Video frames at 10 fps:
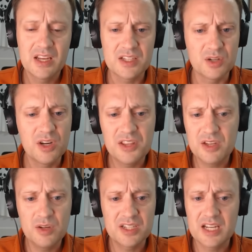Is there
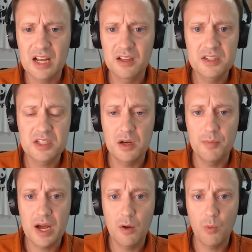anything you can tell us
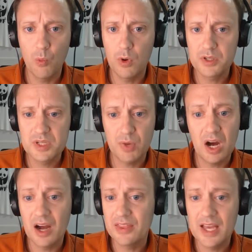about what's
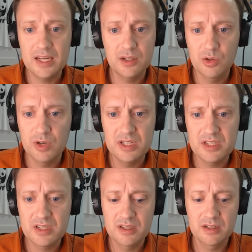behind that increase?